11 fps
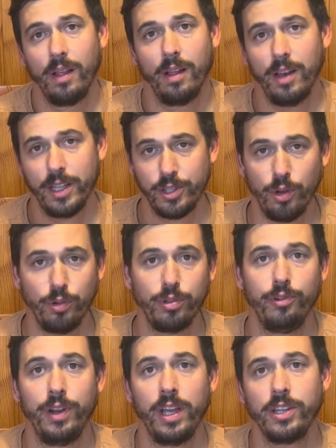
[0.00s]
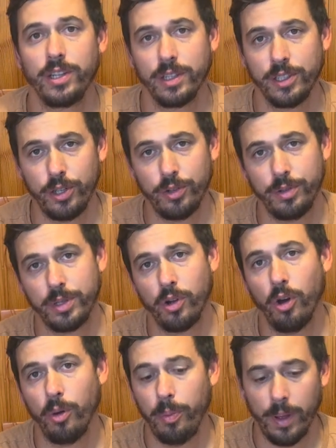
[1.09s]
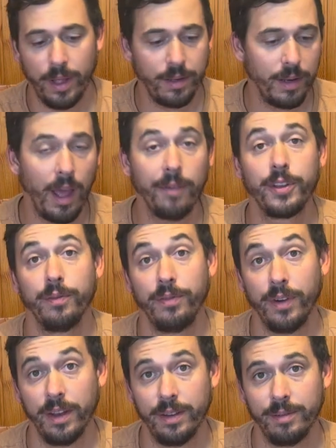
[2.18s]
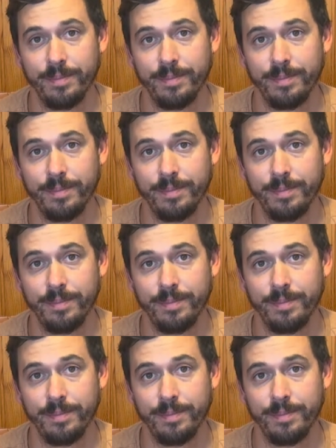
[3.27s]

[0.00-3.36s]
let's go to the range, zero the scope and have some fun.